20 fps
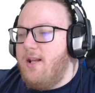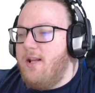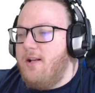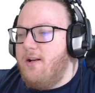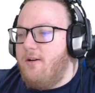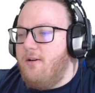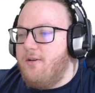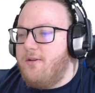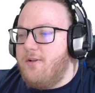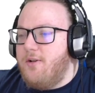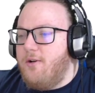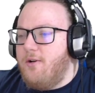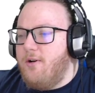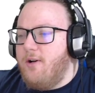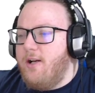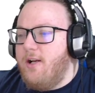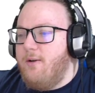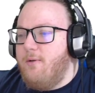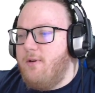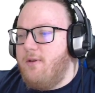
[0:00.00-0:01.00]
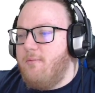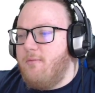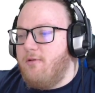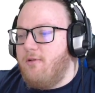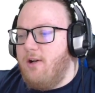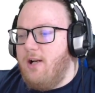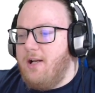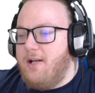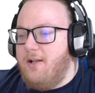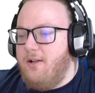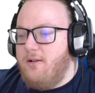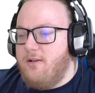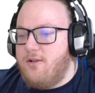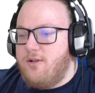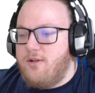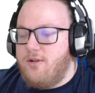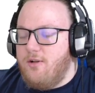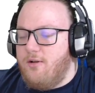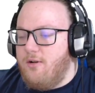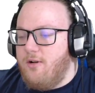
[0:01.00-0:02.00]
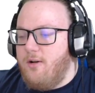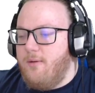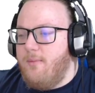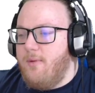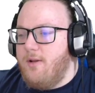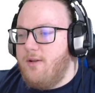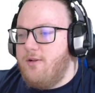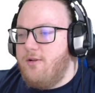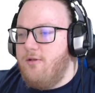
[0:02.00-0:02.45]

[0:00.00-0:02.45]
and then Altaria with Miraculous Charm